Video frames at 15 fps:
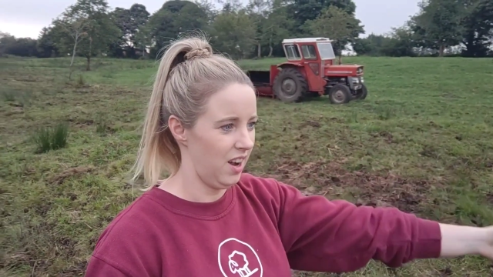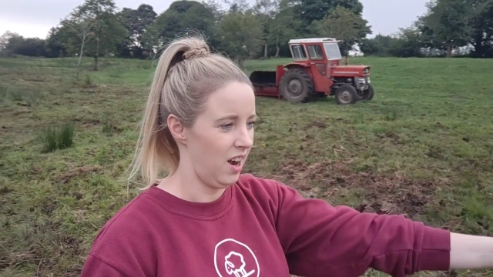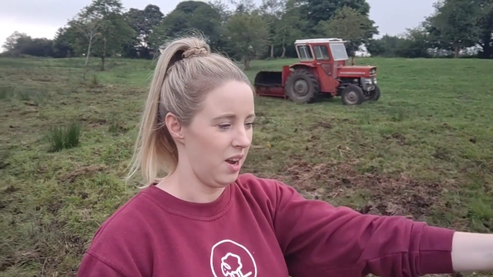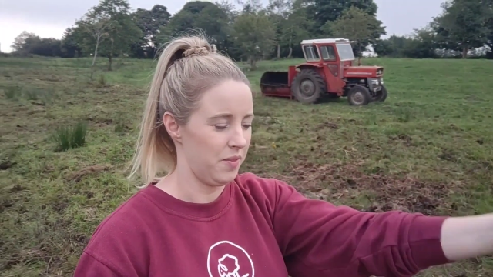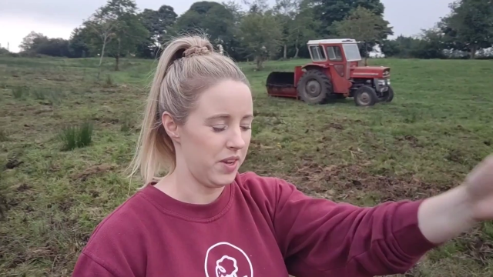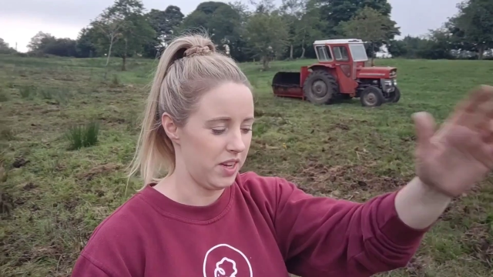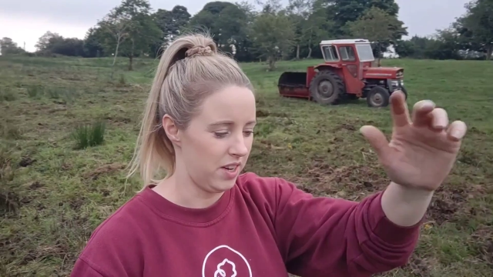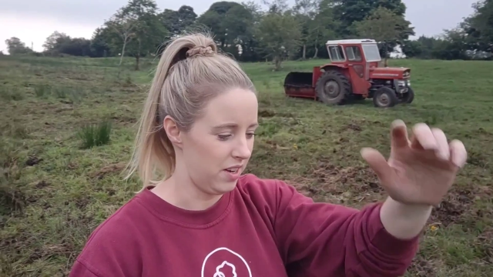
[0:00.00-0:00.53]

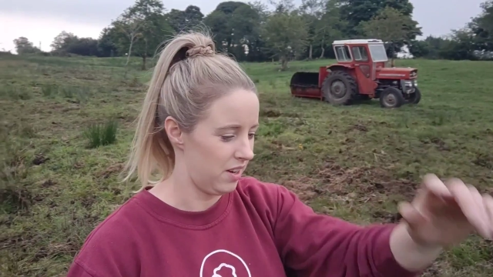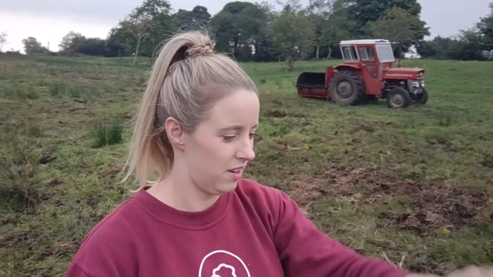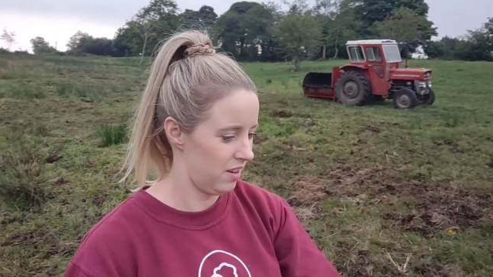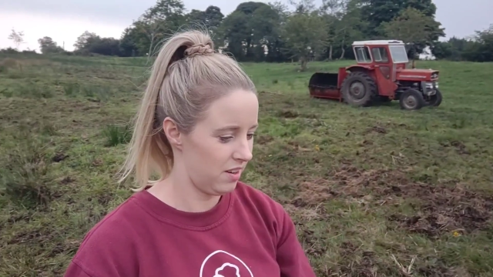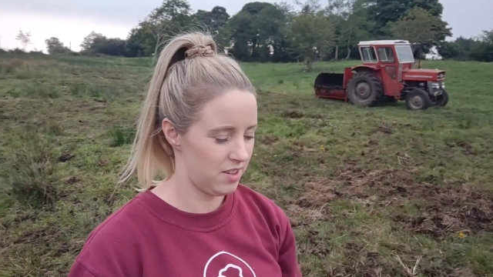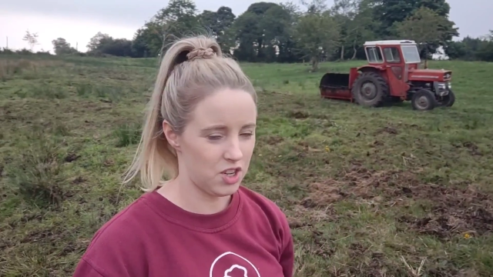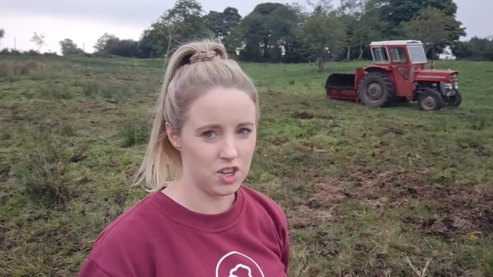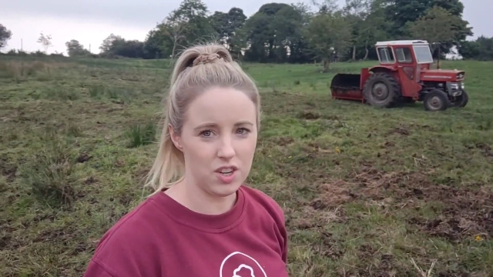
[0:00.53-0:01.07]
I mean,
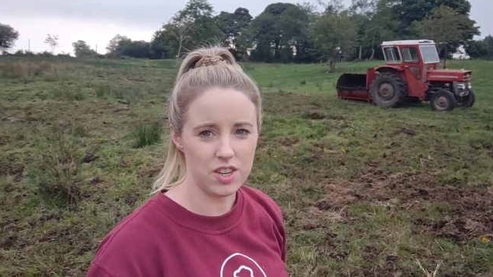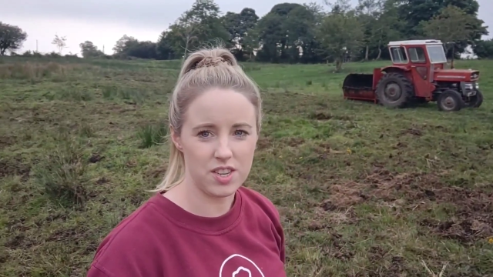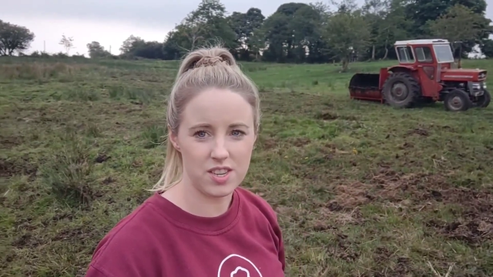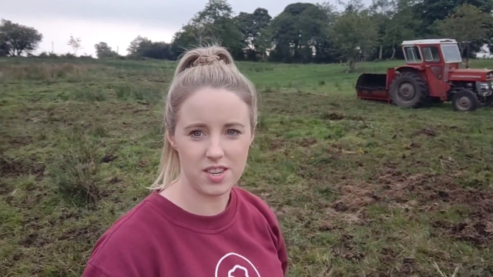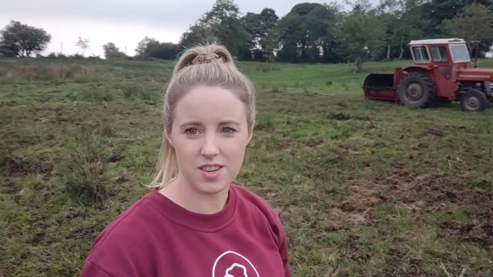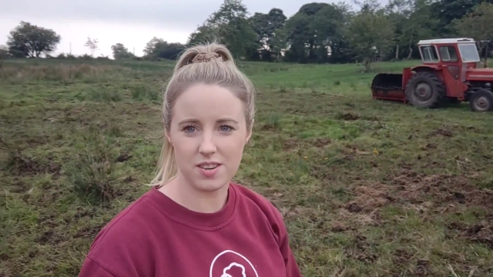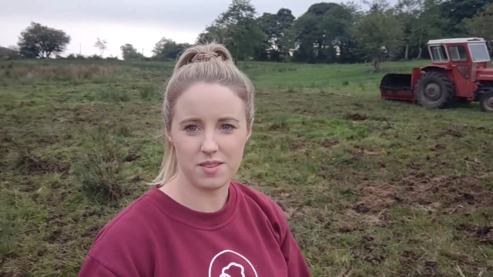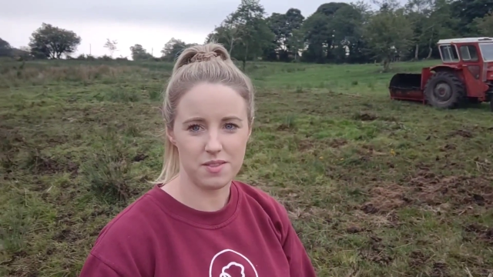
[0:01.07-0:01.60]

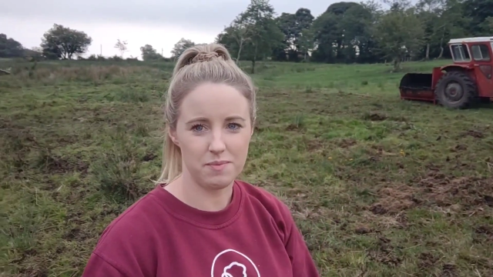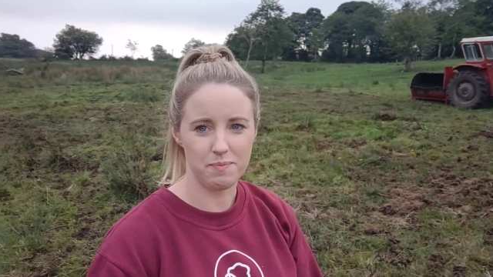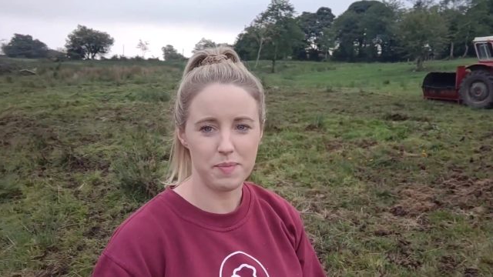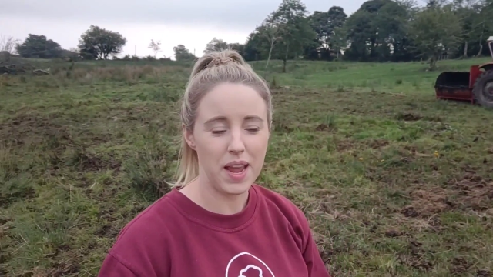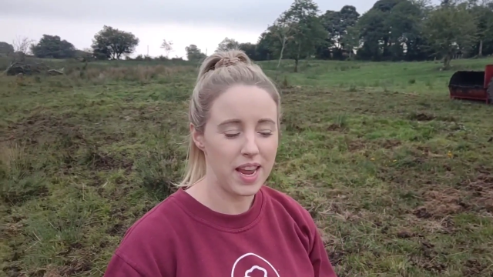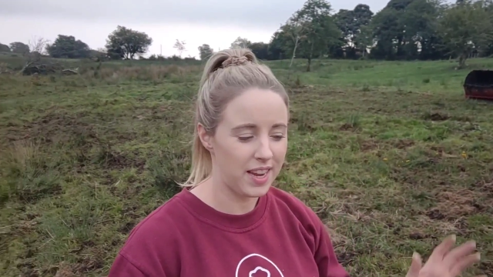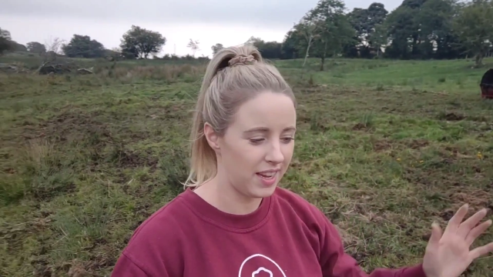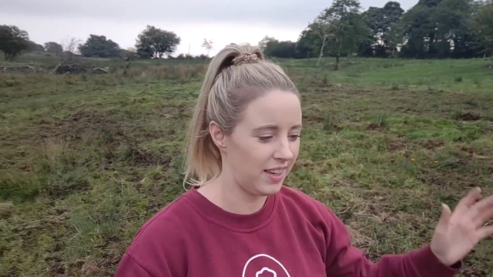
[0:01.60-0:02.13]
just
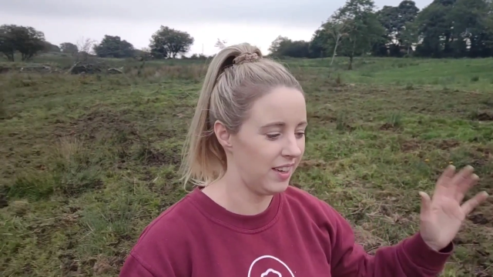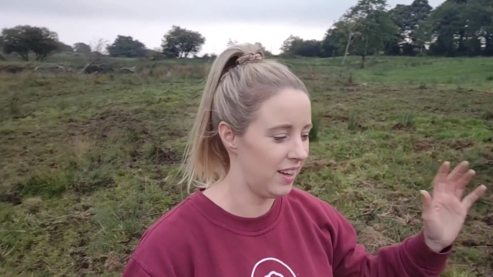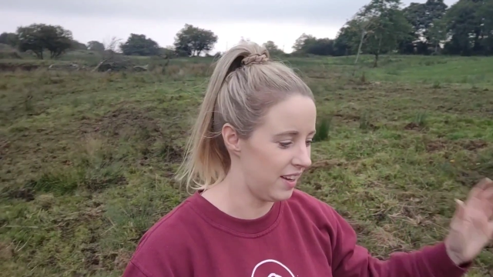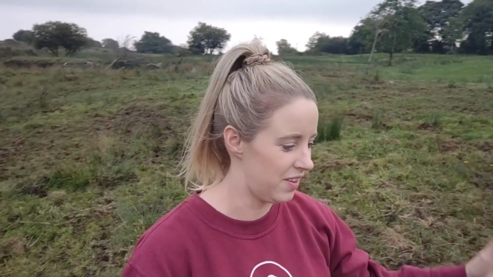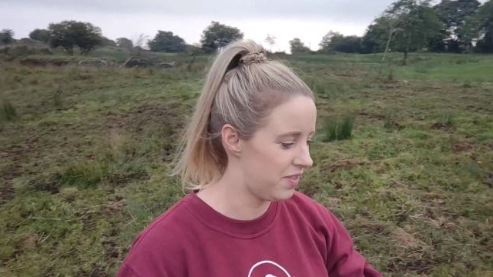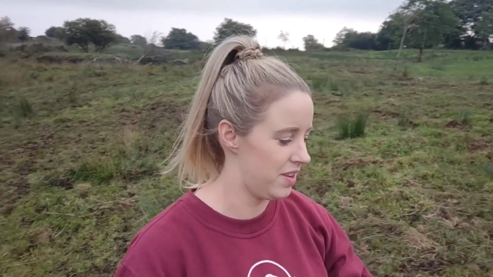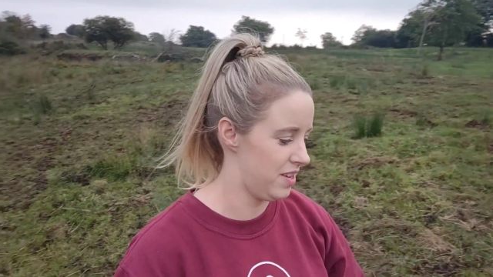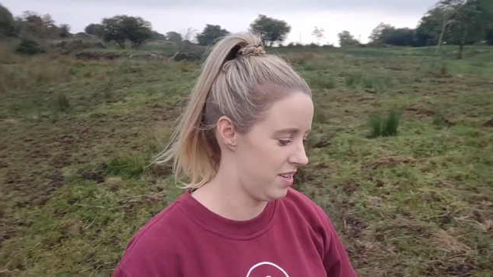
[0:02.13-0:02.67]
making
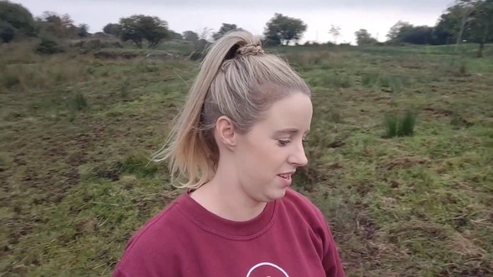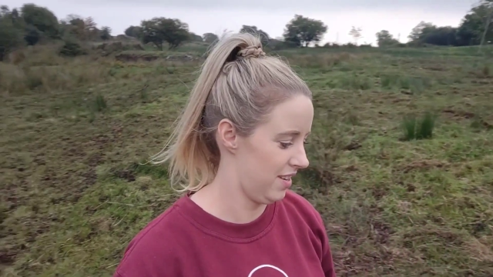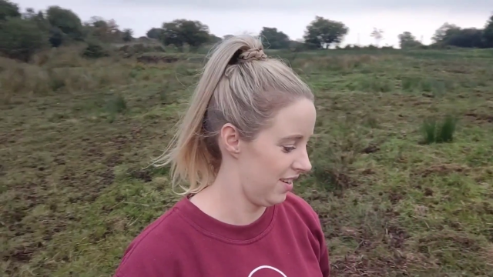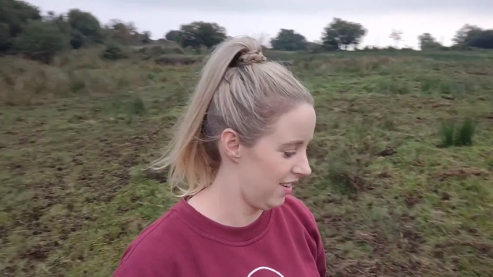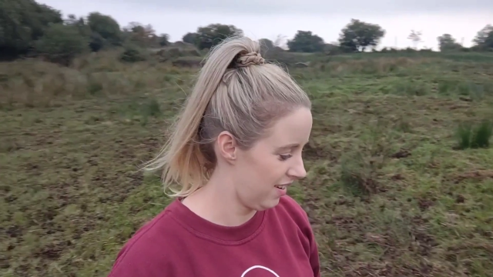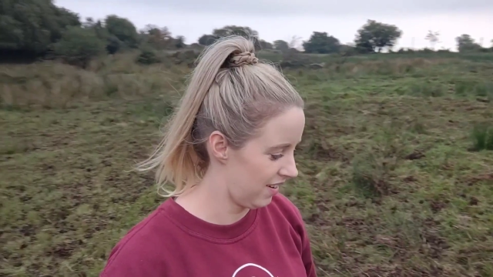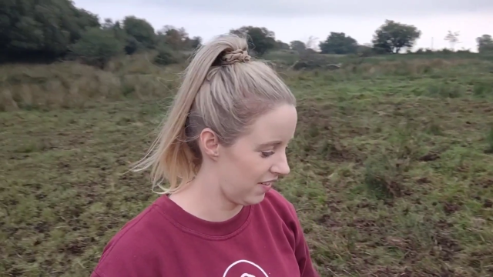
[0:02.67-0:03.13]
life easier,